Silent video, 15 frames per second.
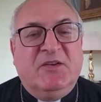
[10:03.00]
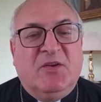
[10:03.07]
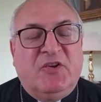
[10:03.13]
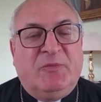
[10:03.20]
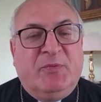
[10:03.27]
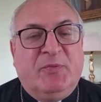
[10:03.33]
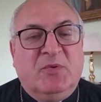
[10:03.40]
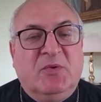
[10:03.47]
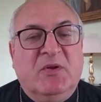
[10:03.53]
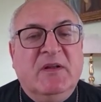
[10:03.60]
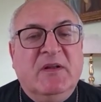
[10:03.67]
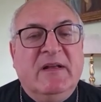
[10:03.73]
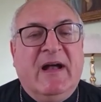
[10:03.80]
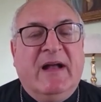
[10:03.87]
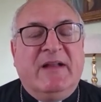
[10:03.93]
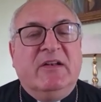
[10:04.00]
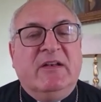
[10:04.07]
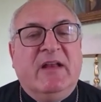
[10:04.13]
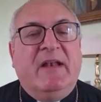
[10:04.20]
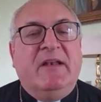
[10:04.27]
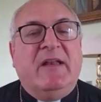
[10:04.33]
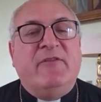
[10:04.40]
the gospel and,
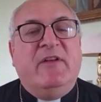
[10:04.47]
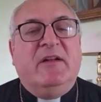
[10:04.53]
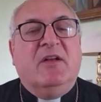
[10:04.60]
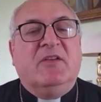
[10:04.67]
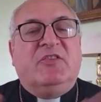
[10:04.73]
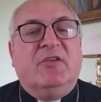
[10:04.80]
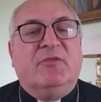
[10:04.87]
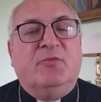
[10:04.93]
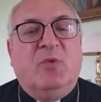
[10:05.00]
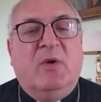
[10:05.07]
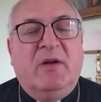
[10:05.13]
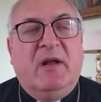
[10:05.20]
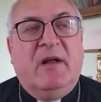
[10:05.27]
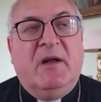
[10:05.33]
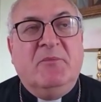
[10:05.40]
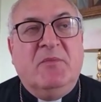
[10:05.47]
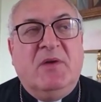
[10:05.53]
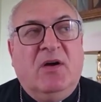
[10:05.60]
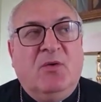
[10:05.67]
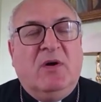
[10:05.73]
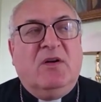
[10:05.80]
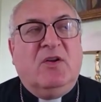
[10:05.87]
and having a sort of um,
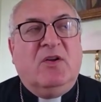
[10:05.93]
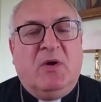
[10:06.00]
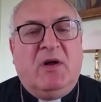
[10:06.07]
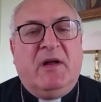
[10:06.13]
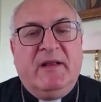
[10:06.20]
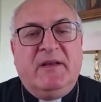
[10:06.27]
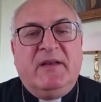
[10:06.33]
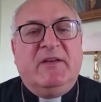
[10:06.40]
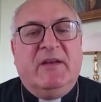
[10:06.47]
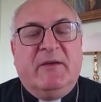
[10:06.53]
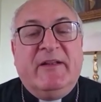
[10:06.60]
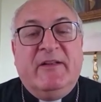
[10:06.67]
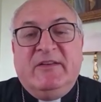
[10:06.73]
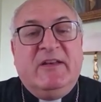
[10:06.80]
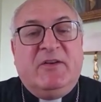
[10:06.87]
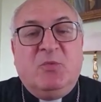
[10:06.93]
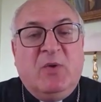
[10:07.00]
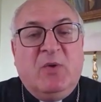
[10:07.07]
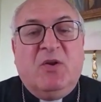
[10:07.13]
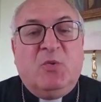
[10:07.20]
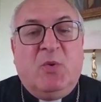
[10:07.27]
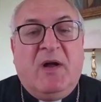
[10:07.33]
a worldwide, you know, indeed a
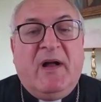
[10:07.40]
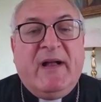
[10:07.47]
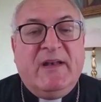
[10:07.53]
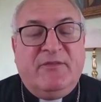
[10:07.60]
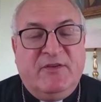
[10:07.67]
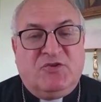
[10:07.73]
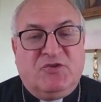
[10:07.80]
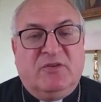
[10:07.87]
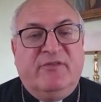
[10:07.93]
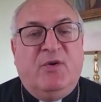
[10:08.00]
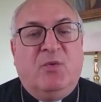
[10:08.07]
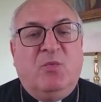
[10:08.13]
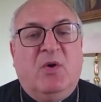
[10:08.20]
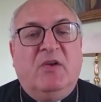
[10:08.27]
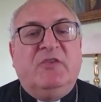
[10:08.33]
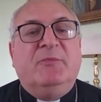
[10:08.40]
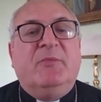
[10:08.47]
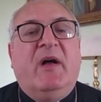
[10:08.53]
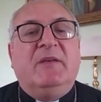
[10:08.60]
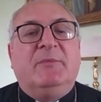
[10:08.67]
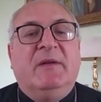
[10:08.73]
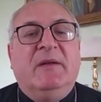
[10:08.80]
worldwide vision for what
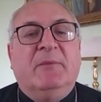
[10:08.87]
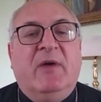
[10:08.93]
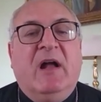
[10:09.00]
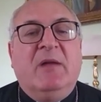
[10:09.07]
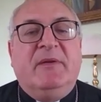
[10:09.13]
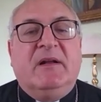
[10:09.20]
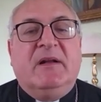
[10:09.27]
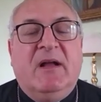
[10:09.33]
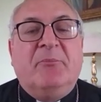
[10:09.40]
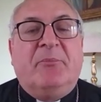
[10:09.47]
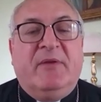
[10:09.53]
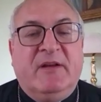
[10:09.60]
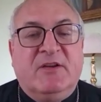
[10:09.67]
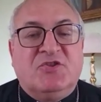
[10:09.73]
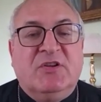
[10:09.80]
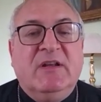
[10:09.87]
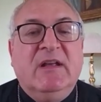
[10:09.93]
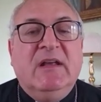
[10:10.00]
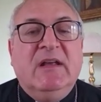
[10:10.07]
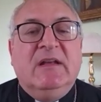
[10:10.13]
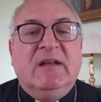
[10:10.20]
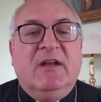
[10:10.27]
might might be accomplished
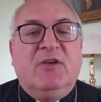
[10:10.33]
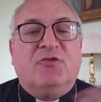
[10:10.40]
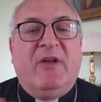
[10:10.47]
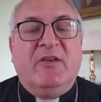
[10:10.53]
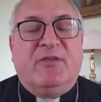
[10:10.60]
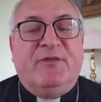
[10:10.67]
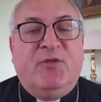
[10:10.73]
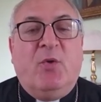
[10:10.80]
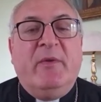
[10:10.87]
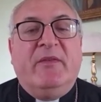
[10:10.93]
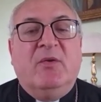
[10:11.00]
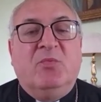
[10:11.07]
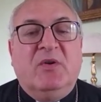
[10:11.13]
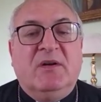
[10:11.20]
in transforming the